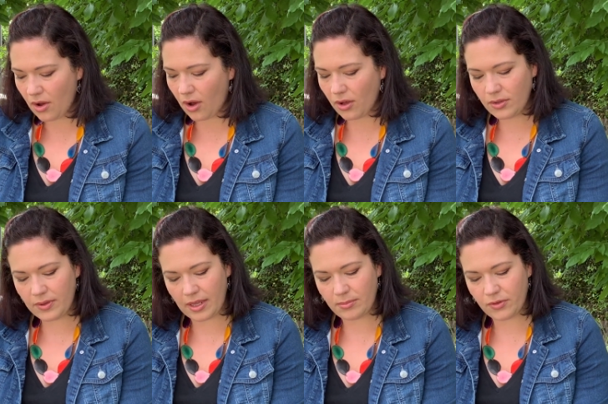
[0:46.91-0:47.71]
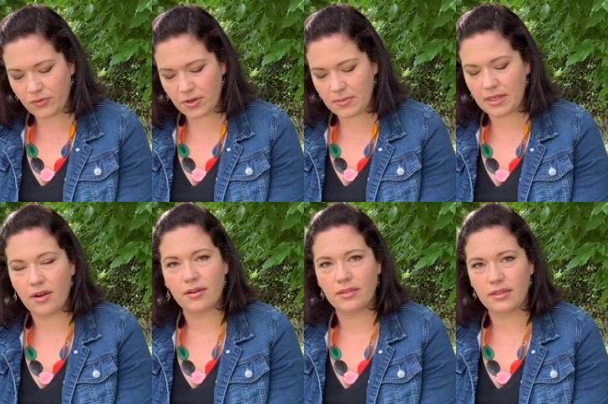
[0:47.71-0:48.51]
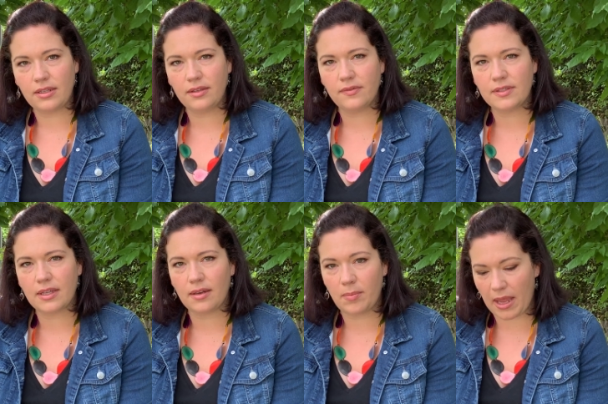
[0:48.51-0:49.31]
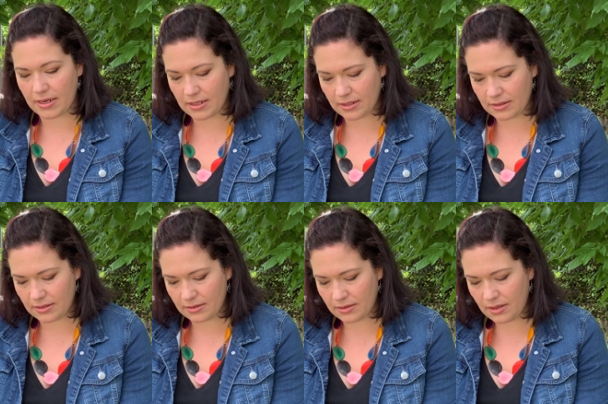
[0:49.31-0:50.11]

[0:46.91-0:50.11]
All who came before me are thieves and bandits.